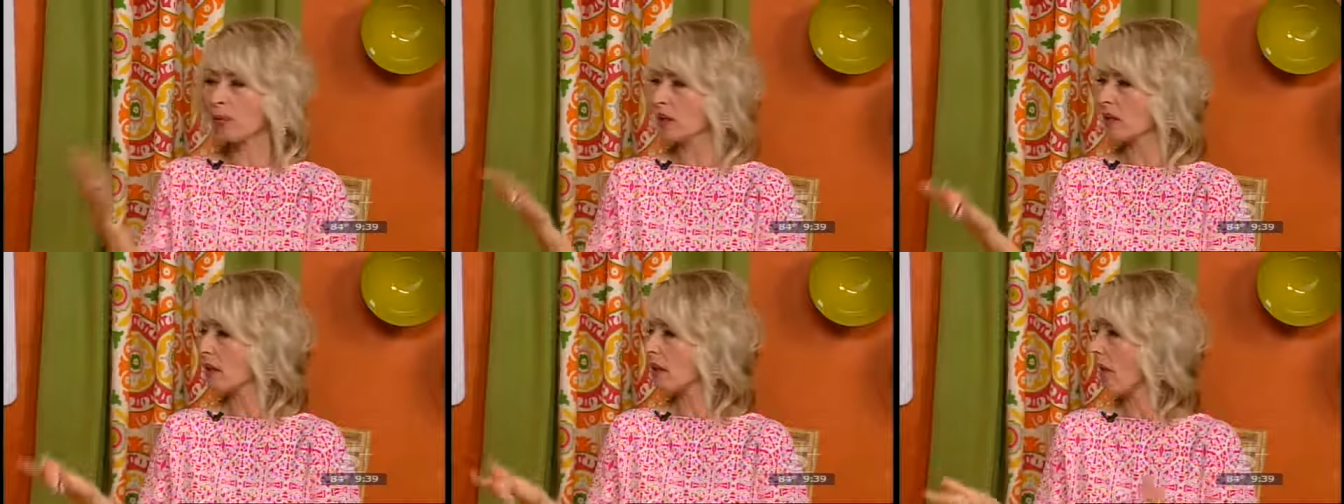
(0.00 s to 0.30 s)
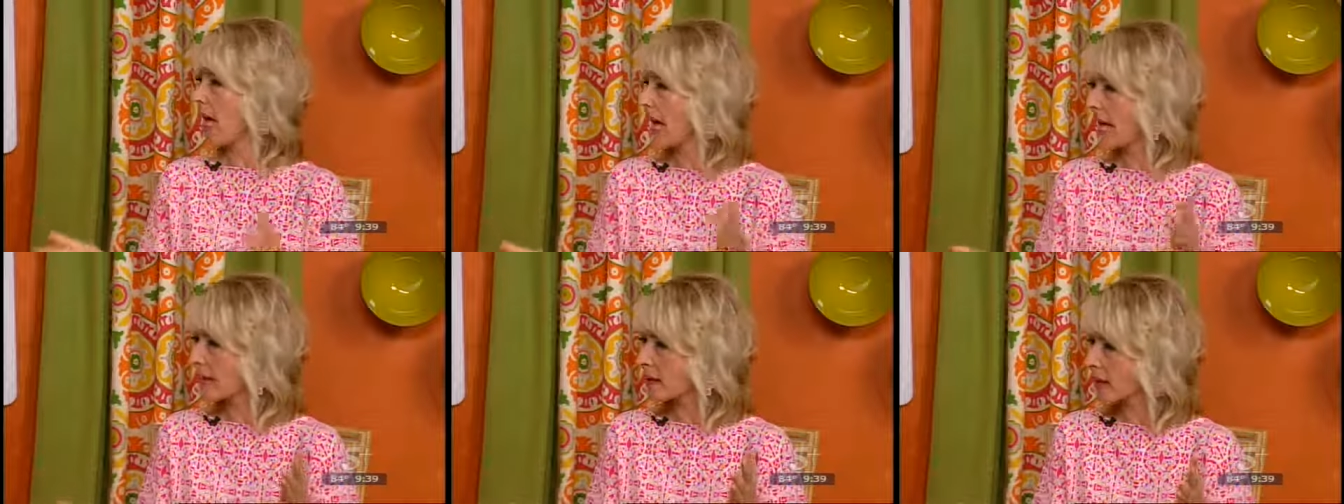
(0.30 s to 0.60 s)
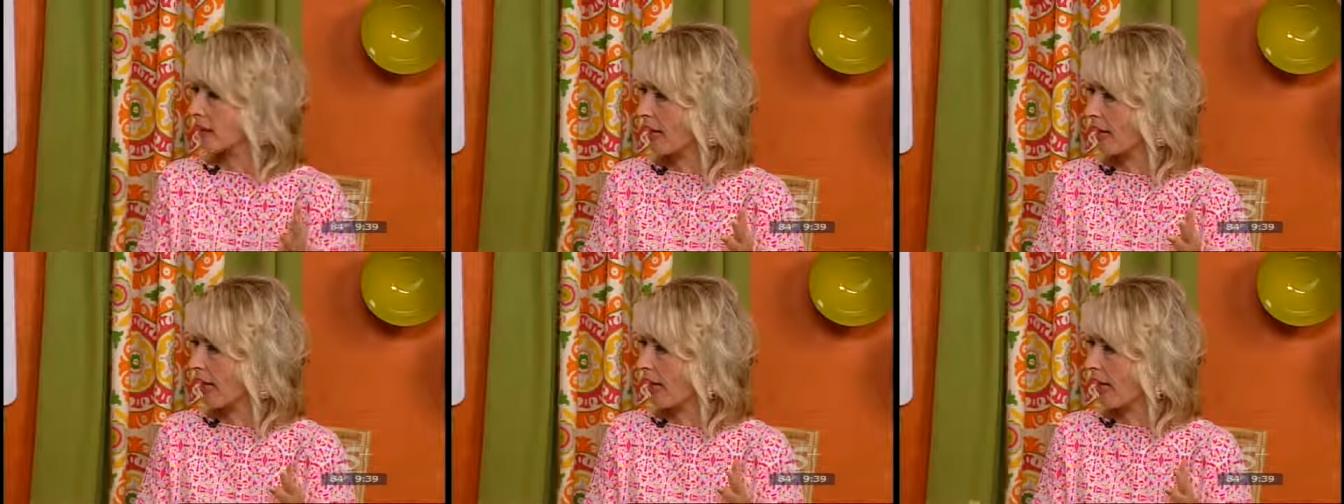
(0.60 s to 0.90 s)
we're glad
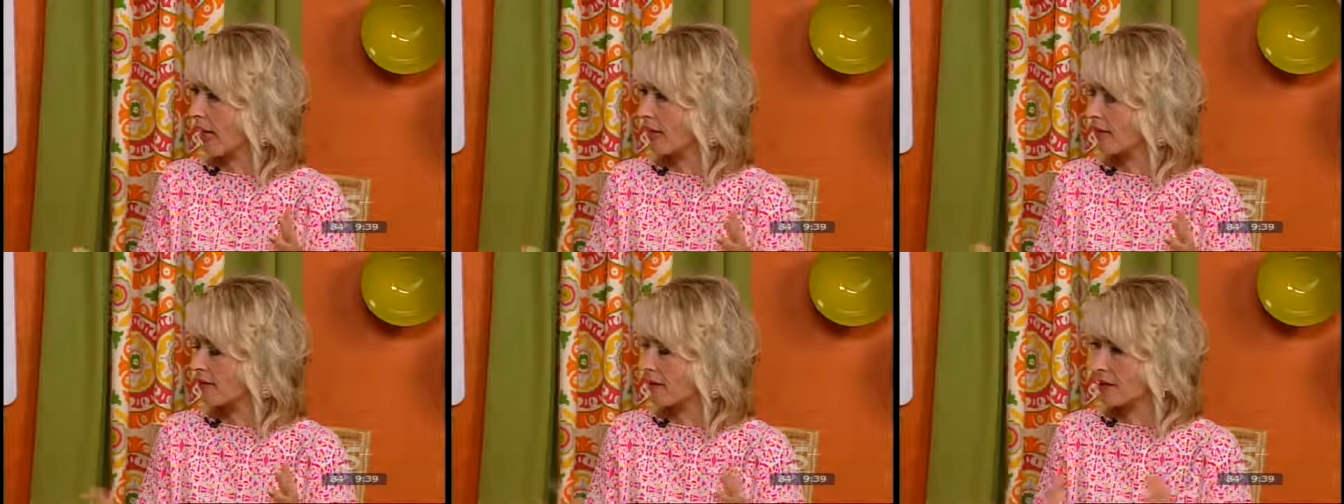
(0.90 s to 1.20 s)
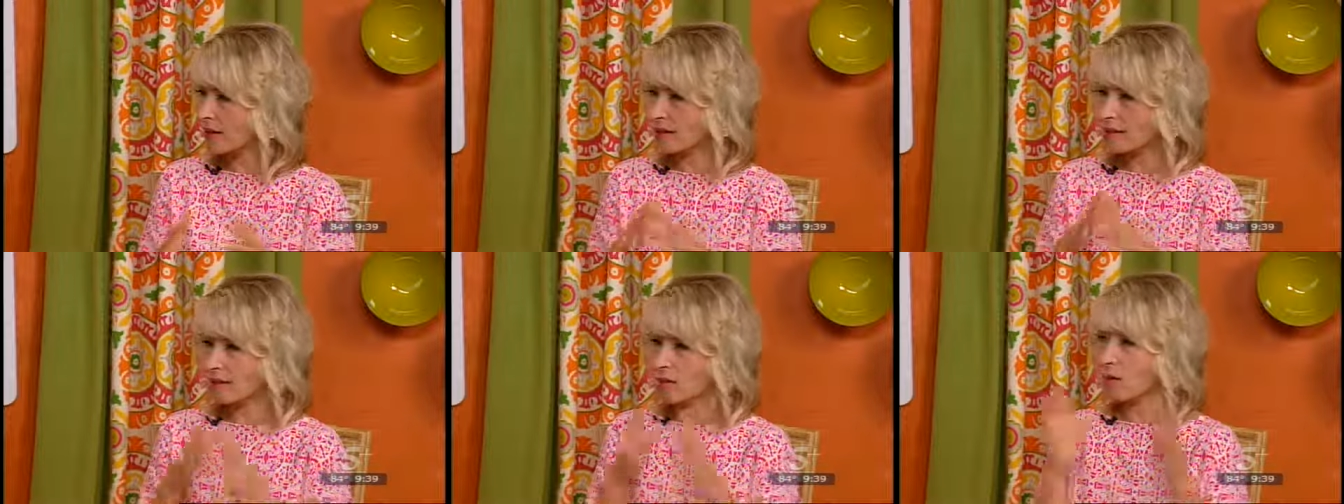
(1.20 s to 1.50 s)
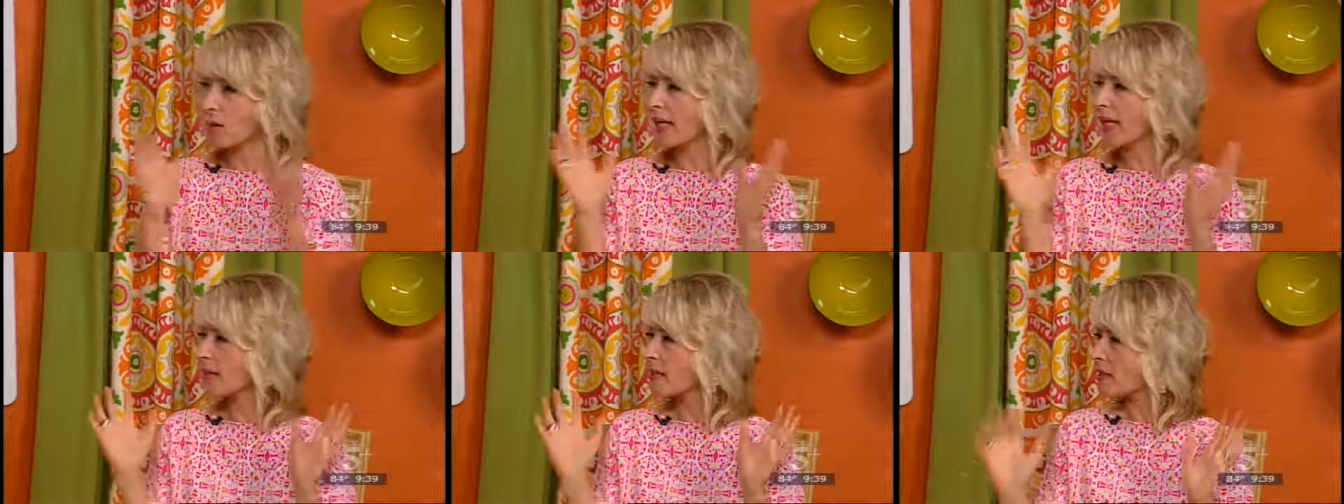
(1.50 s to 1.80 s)
to have the
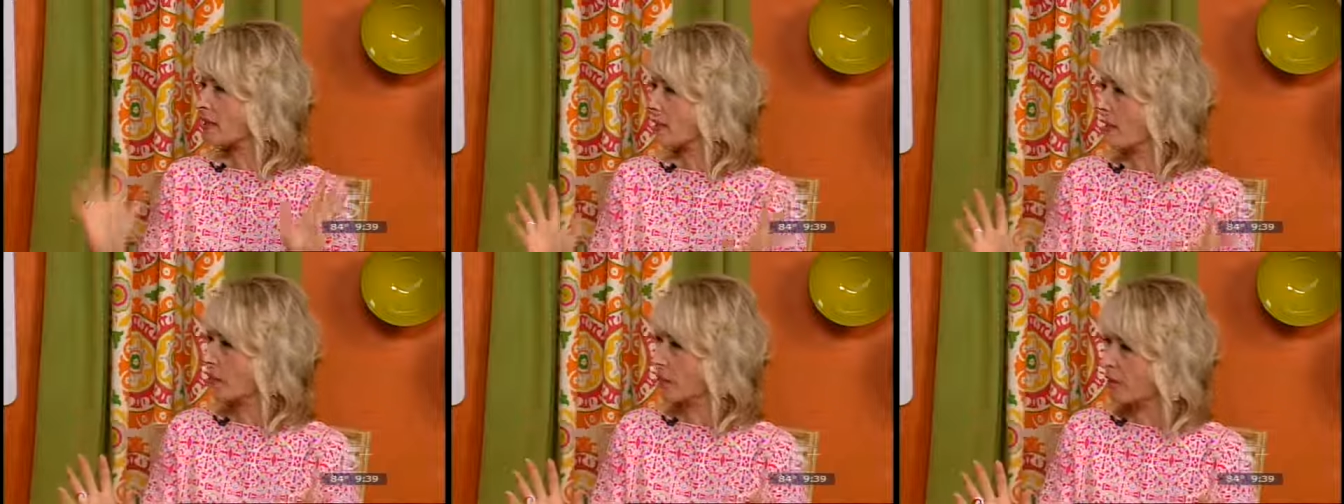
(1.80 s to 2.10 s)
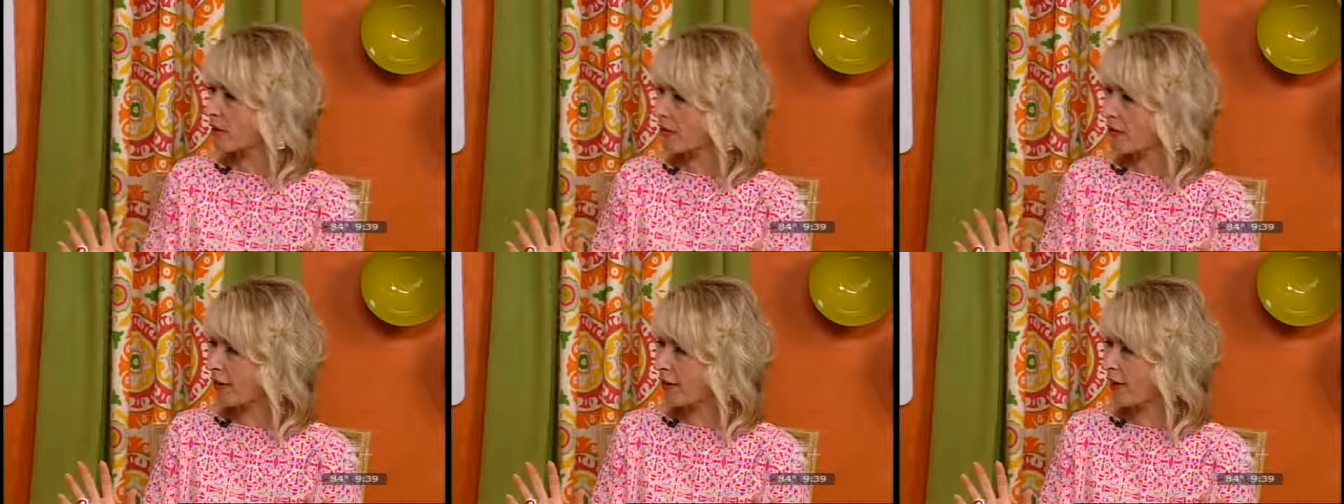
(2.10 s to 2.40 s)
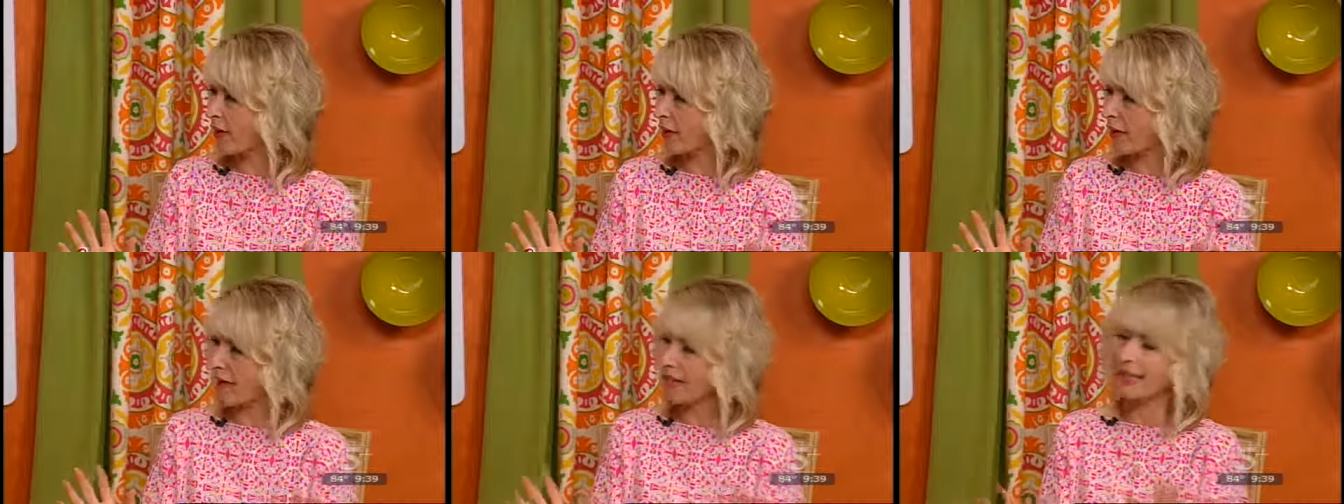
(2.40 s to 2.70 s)
great summer
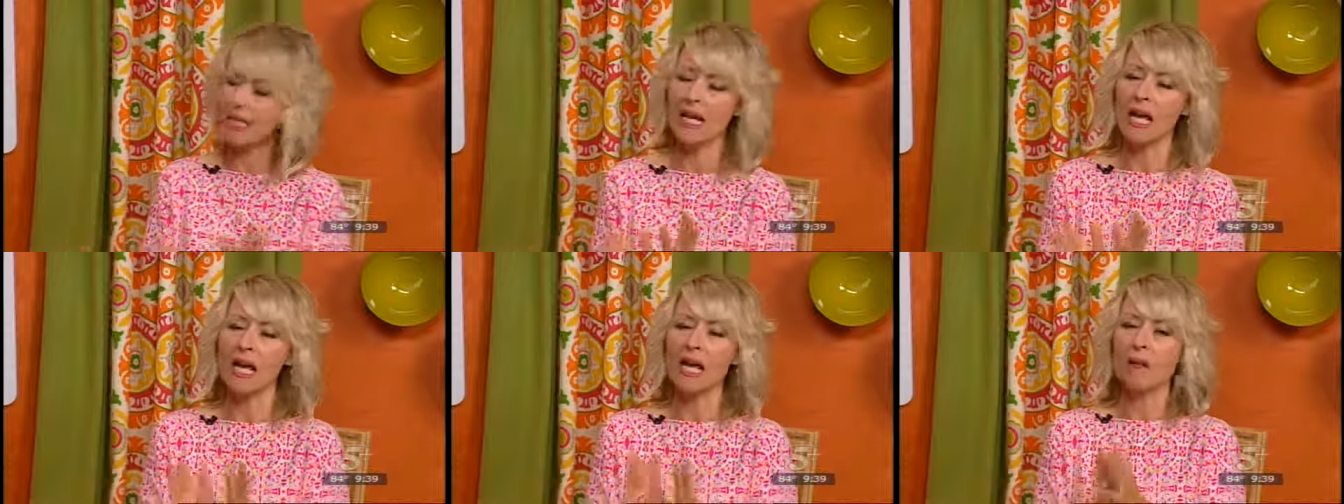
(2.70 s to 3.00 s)
fun,